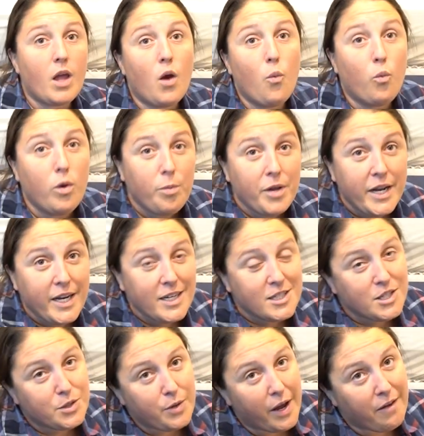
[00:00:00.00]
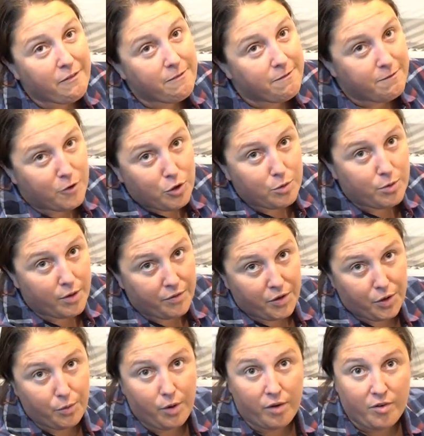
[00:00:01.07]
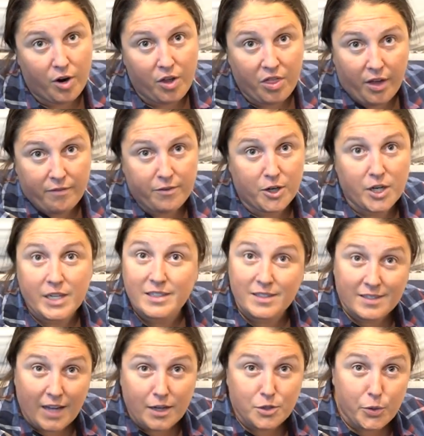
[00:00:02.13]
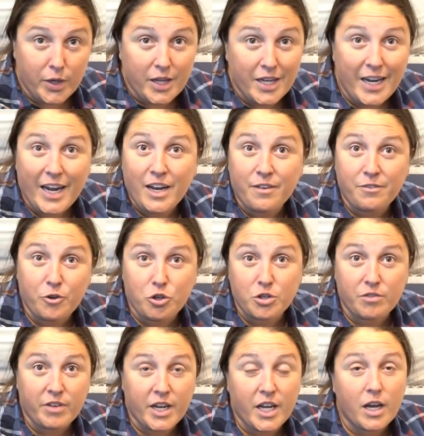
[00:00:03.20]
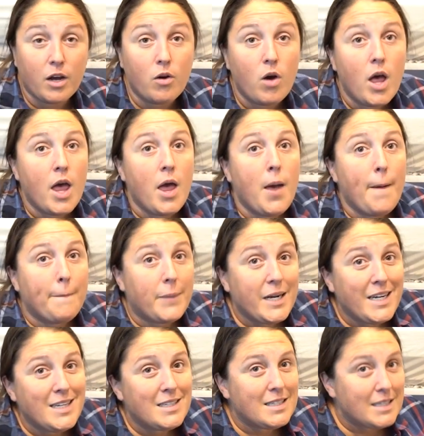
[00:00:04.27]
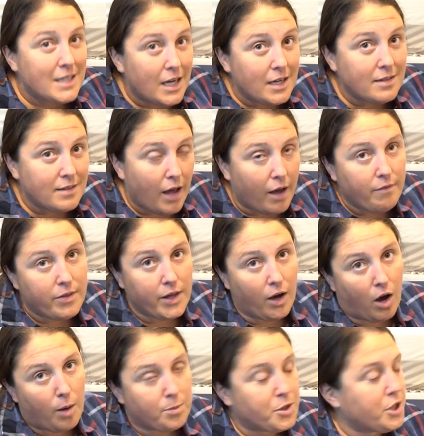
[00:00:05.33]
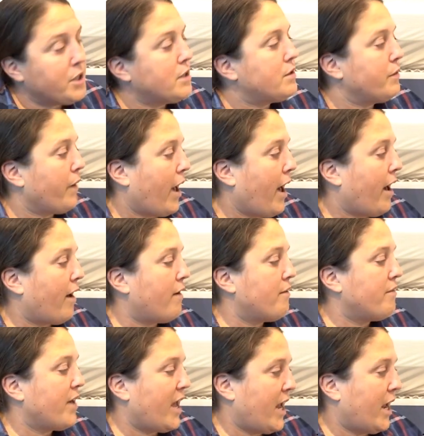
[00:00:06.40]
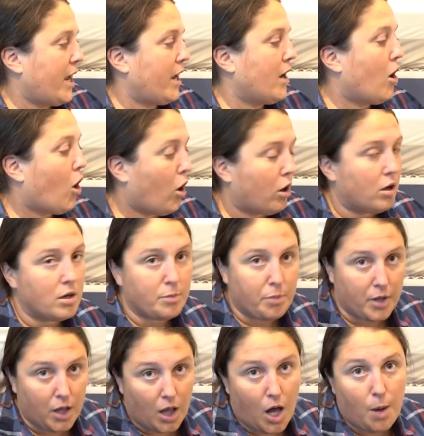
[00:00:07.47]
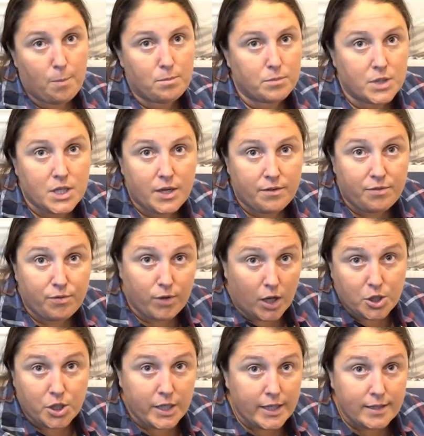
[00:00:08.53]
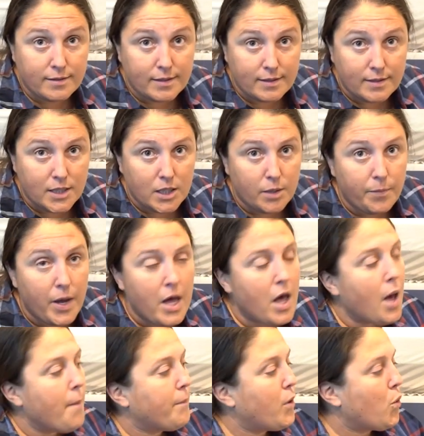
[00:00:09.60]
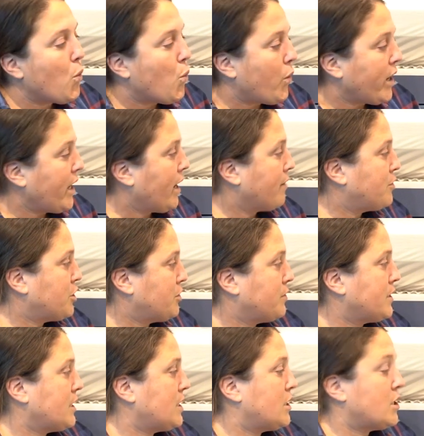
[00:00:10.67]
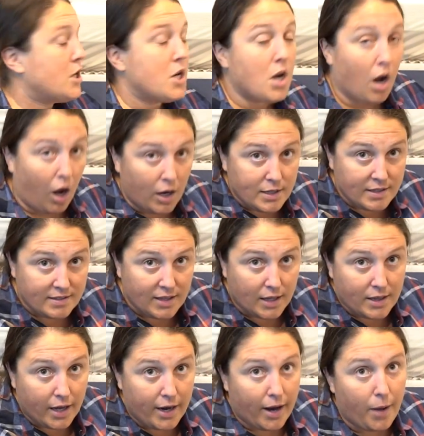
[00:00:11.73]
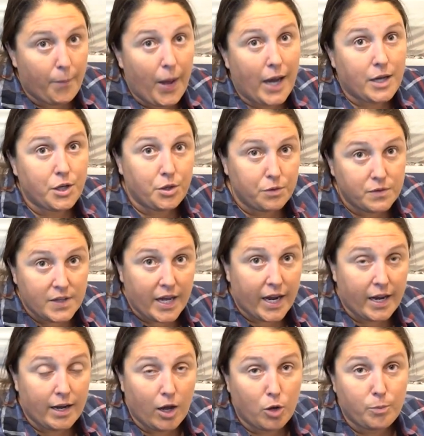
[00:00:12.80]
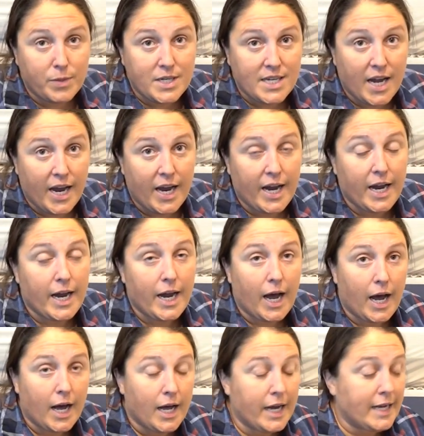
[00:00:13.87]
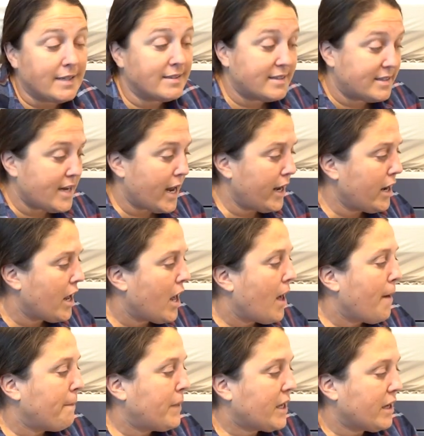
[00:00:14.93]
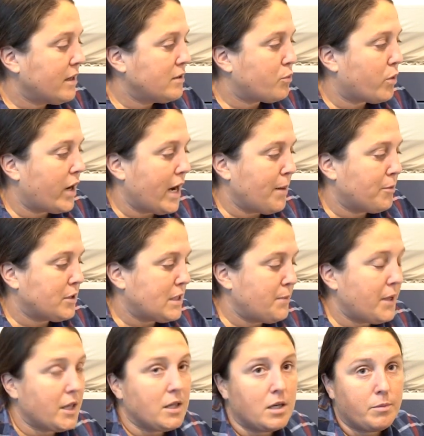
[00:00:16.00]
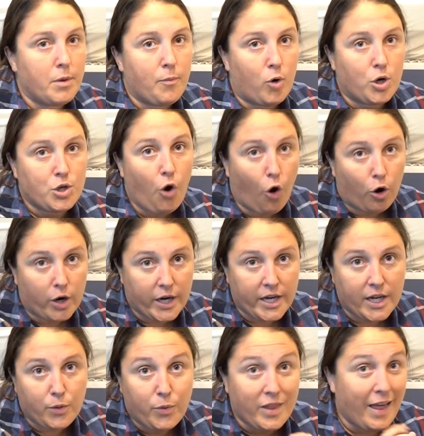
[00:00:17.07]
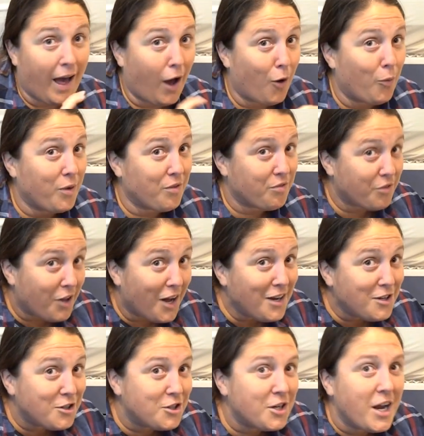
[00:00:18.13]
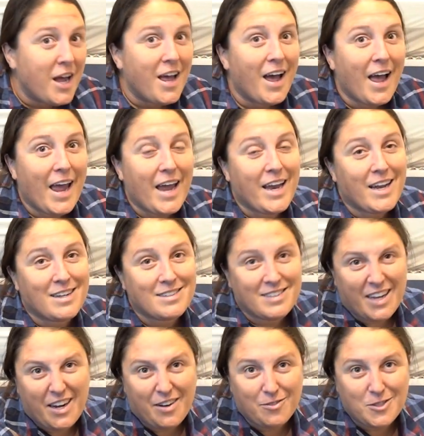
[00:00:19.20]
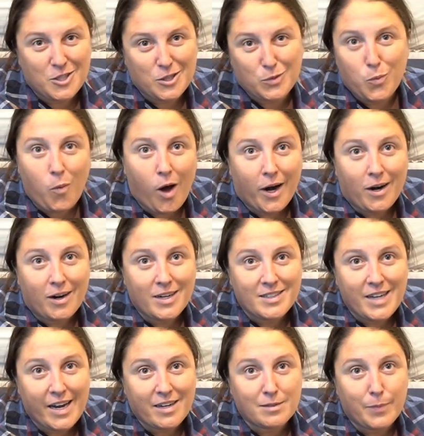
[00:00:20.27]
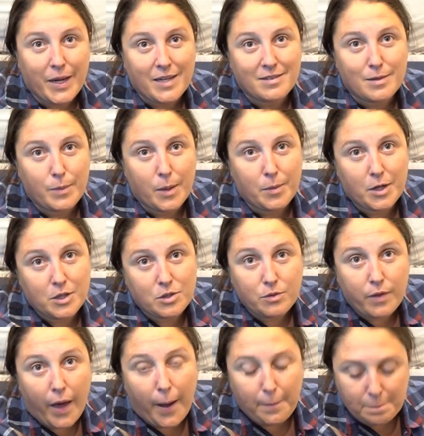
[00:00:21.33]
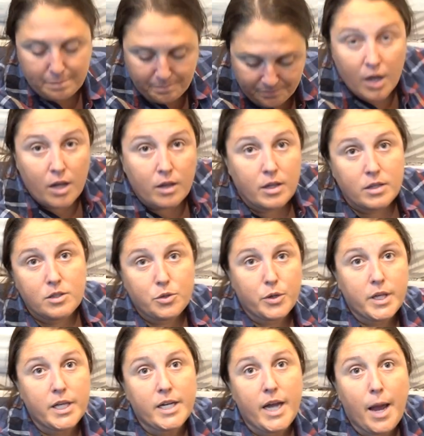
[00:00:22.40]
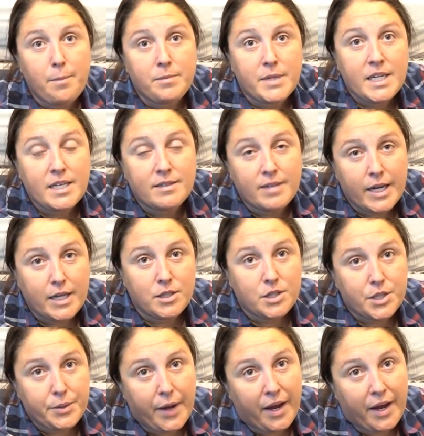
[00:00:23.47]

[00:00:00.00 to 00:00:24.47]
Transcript: We're planning to do a full review of our Thetford cassette toilet in a future video, but it does have the option to have a hard plumbed flushing system, but we have chosen not to set that up and use the handheld bidet instead, because we're able to be a little bit more targeted with how we flush, and it saves just water and tank space to be able to do that. This toilet empties into